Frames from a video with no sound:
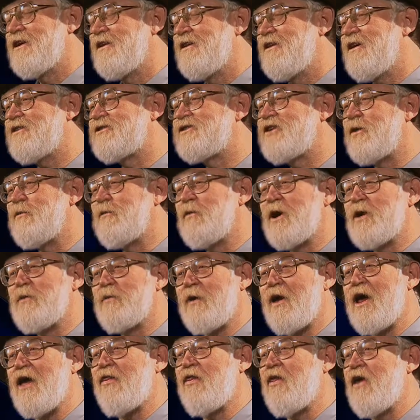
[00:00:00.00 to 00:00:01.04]
There's some
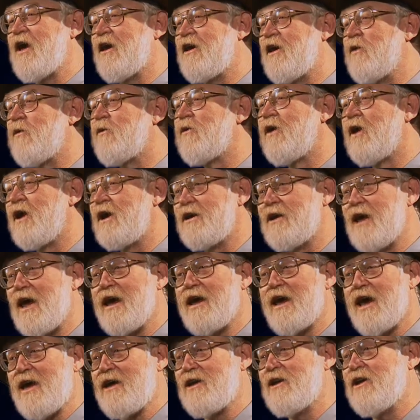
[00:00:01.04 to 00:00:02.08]
people I think that really
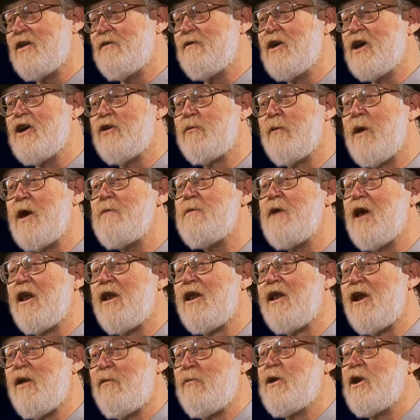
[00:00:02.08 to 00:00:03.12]
take ATVs maybe a
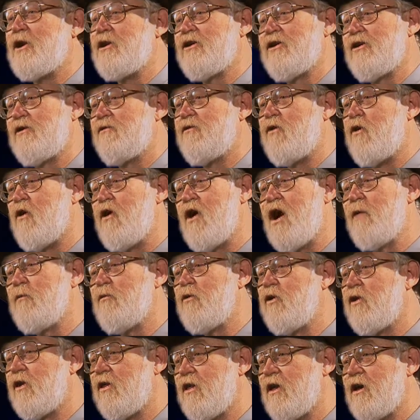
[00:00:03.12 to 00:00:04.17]
little bit too far. I'm
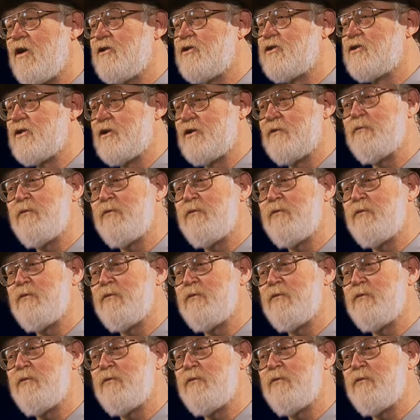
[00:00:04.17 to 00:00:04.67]
one of those that,